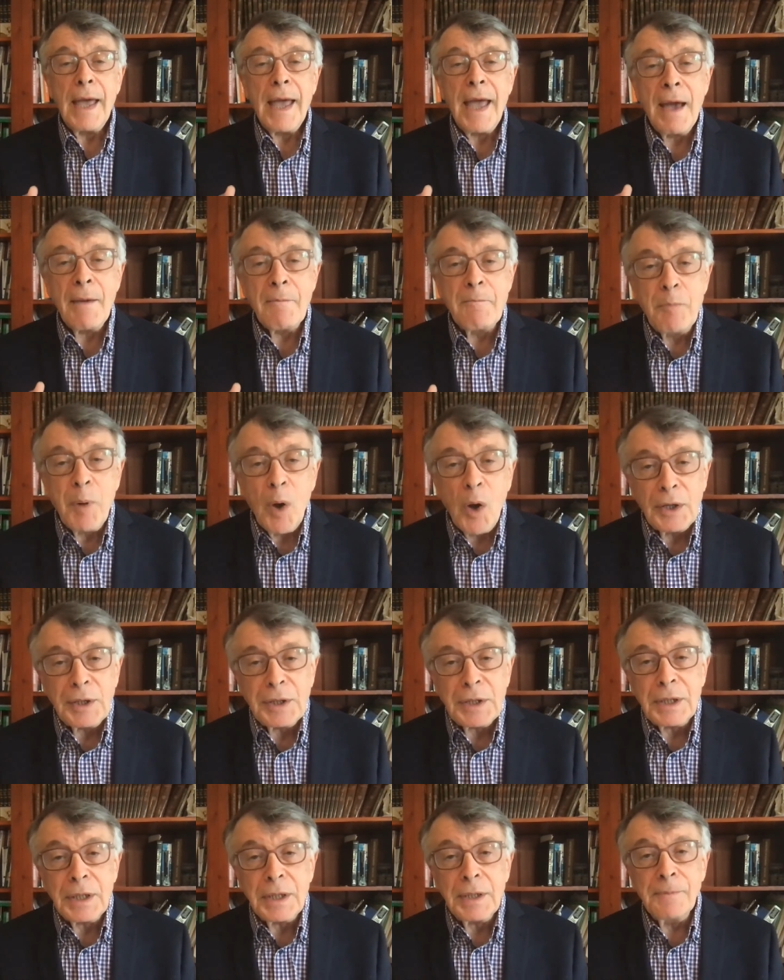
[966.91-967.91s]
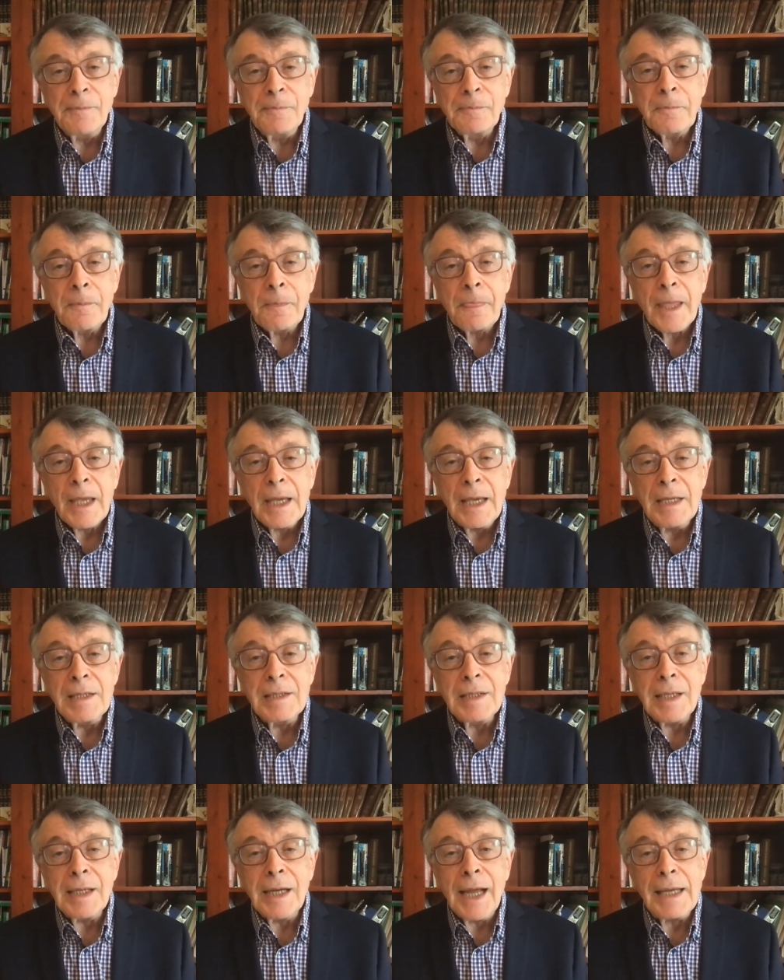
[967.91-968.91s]
Our body
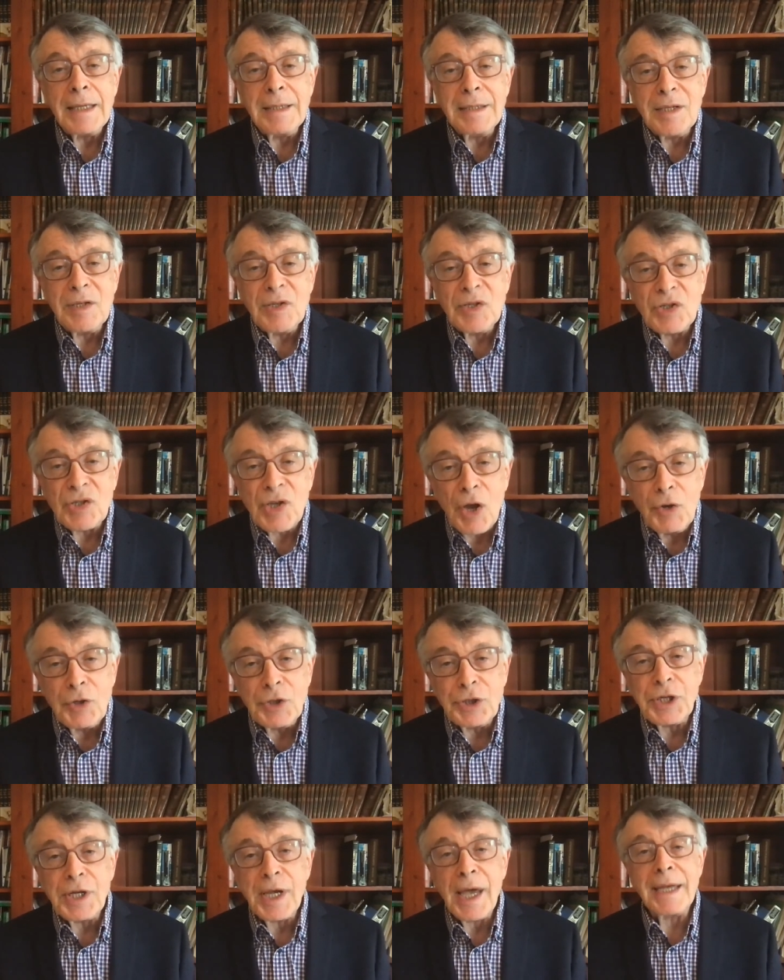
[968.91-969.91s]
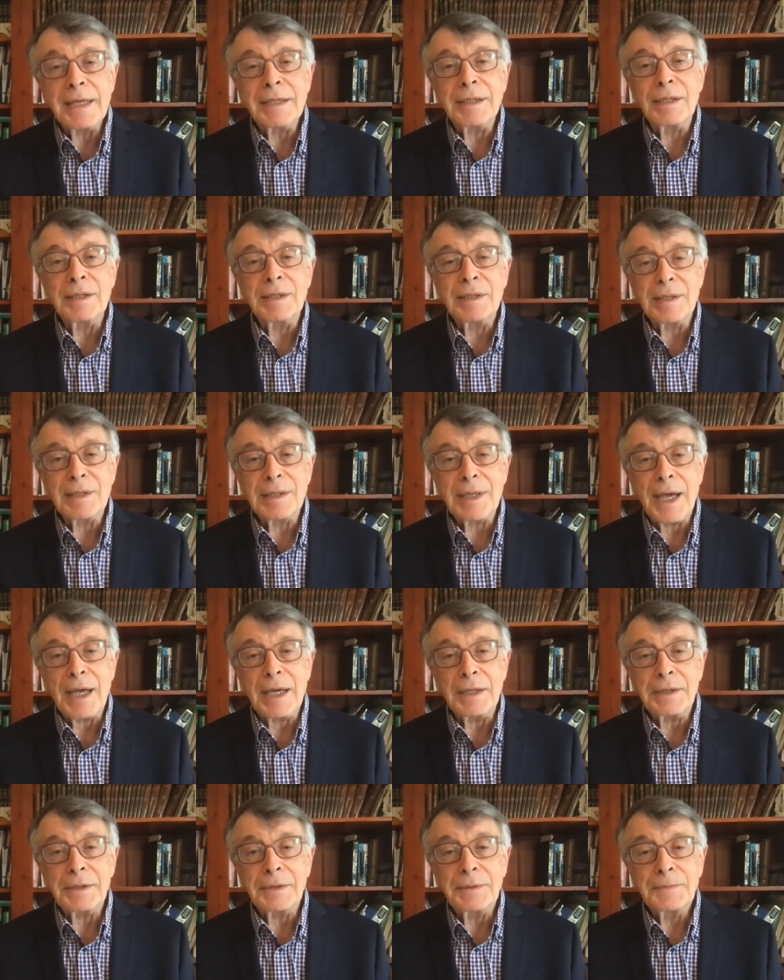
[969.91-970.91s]
is in a dissociated
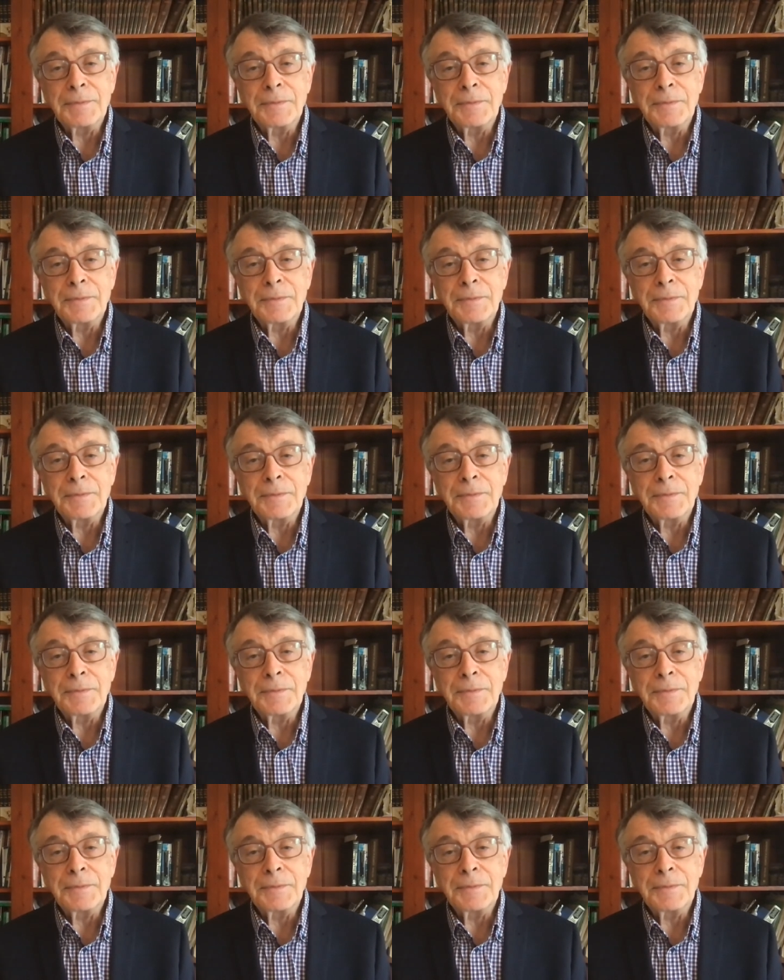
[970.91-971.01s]
state.